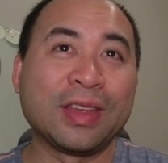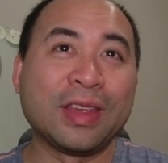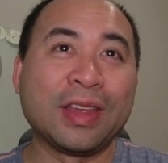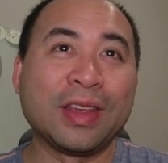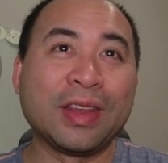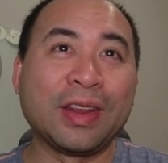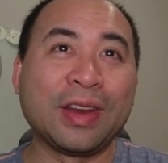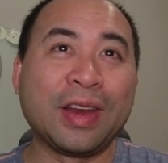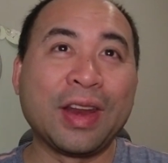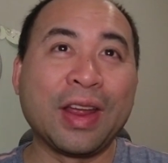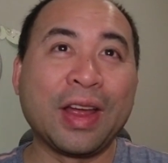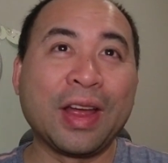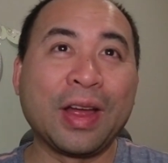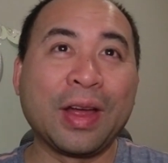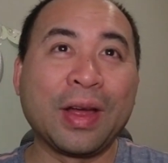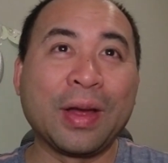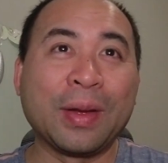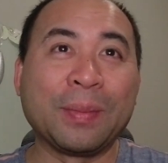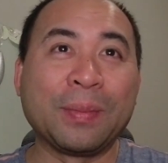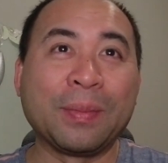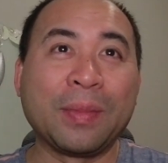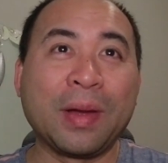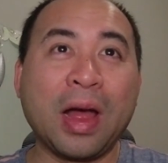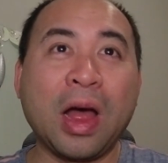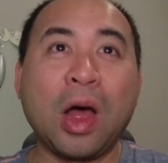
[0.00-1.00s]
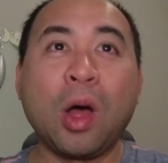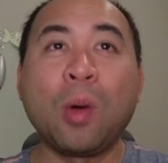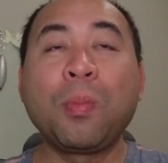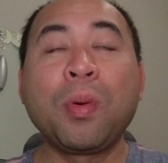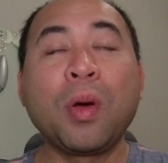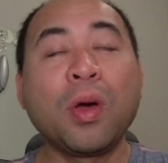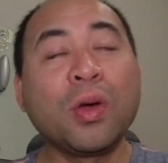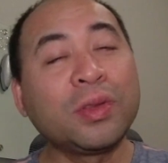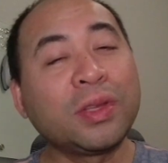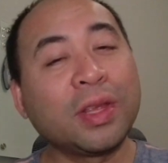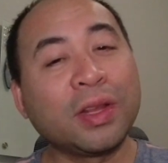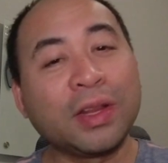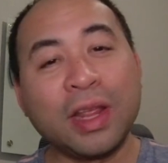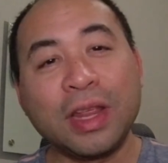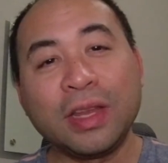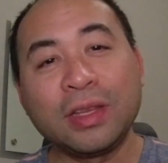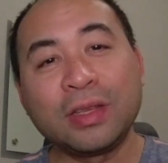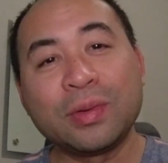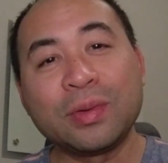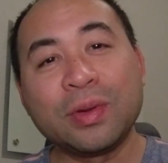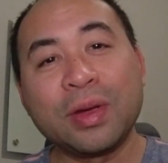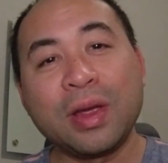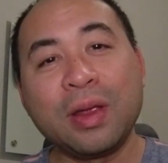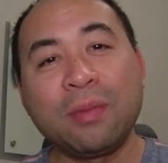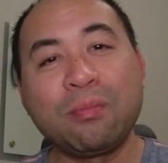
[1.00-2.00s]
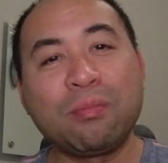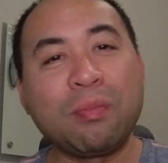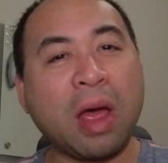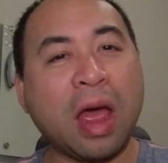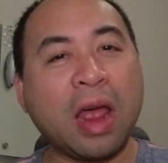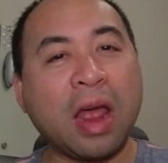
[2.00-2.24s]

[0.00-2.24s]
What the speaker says: and I'll post a link to it.